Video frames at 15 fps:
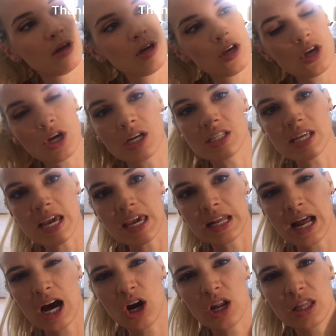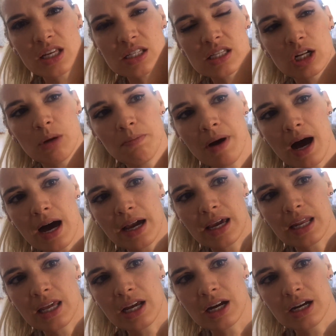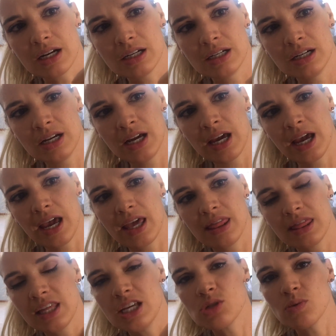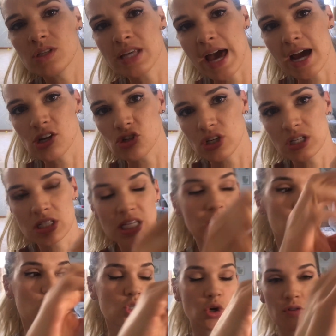You can take it out of this little pocket here. These ones actually seal, so